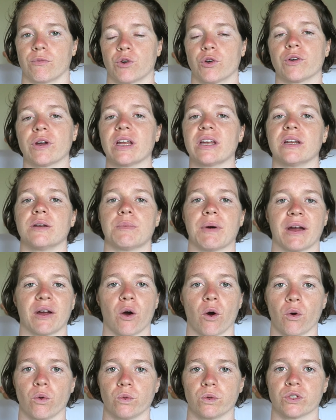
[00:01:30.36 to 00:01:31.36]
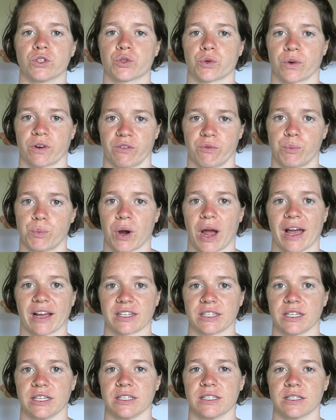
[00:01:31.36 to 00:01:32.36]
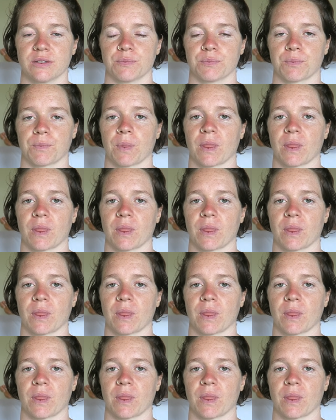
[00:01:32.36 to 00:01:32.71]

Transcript: created my own sort of practice.